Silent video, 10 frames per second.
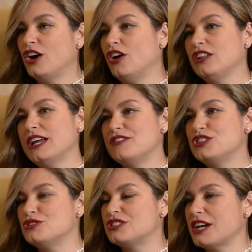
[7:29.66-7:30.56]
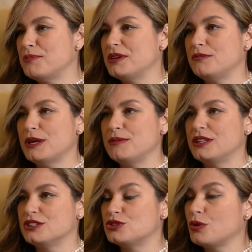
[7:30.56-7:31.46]
all I have to do is type in maybe
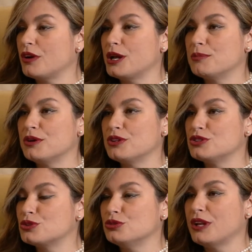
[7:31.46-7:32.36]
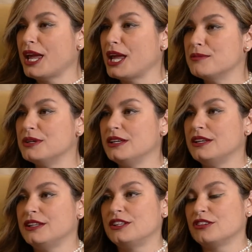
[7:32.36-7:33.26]
the store number, the school name,
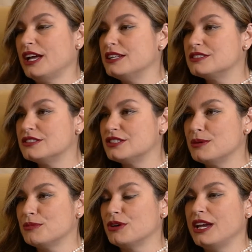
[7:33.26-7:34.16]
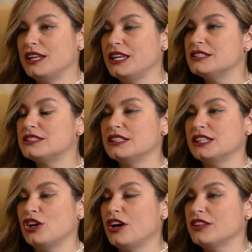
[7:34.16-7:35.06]
their license number, and
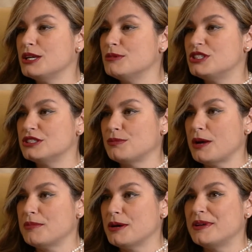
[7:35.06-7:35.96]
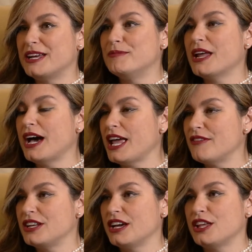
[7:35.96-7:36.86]
instantly all the images pop up, and I'm not
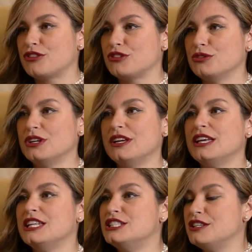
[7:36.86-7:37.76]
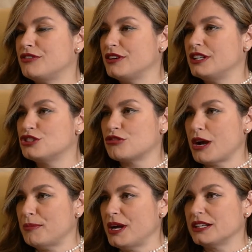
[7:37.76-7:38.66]
having to hunt through different
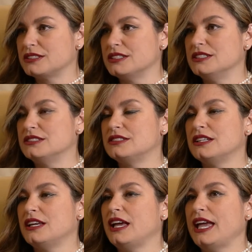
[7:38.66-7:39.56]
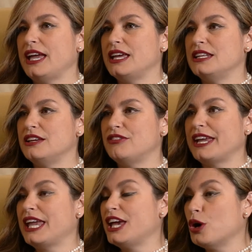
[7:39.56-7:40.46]
drop boxes. And if I
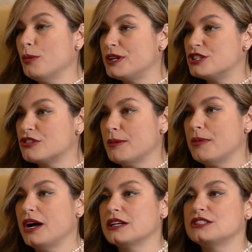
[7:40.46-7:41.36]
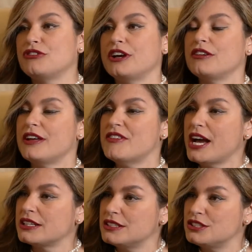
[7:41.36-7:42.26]
can't open a Dropbox, if I don't have
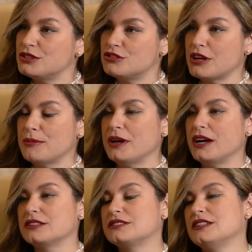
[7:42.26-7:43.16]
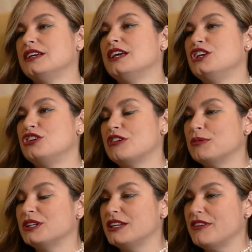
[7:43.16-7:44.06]
access to a Dropbox, you're
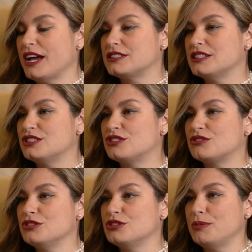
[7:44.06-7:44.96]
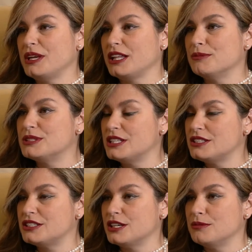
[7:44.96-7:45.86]
able to give access through the PLM
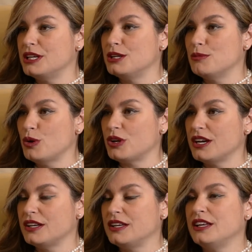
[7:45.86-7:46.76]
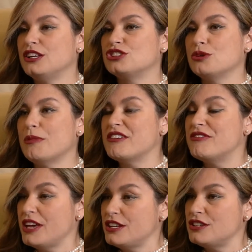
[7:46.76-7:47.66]
system in MODA. So my
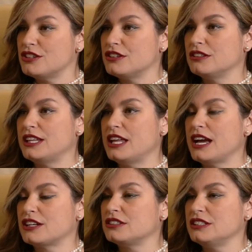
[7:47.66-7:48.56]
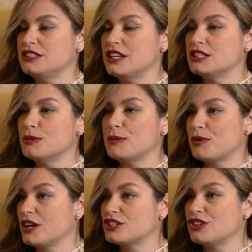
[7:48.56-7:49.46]
vendor that actually does my
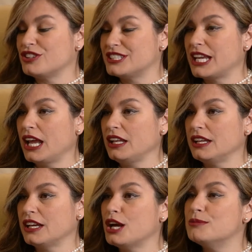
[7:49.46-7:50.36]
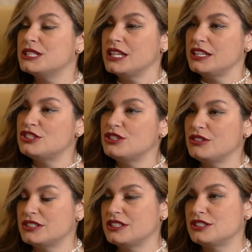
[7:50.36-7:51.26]
production art scaling comes into
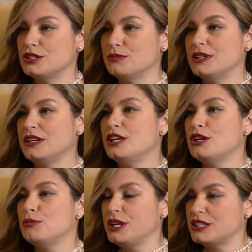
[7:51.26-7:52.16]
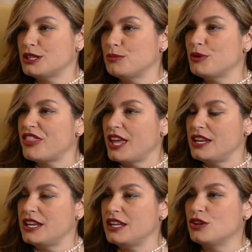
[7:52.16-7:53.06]
the system, picks up what they
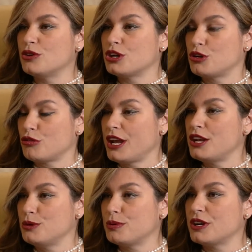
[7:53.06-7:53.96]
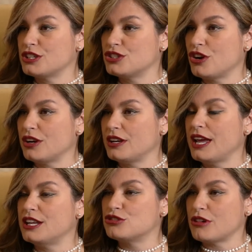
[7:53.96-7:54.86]
need in order to create new production art,
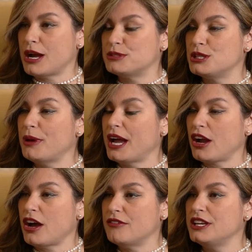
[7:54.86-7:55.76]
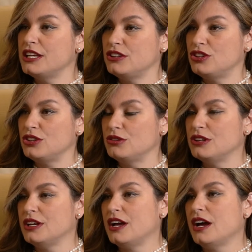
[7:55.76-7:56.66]
and drops it back off into
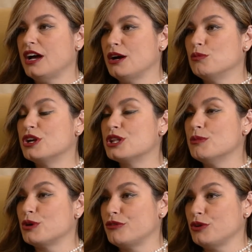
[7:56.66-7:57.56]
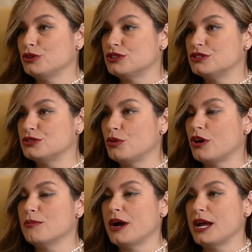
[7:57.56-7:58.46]
one of the MODA folders,
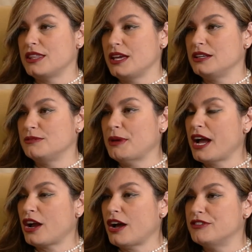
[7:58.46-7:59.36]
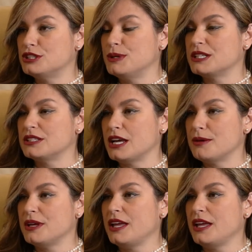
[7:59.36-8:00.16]
where my then back office picks it up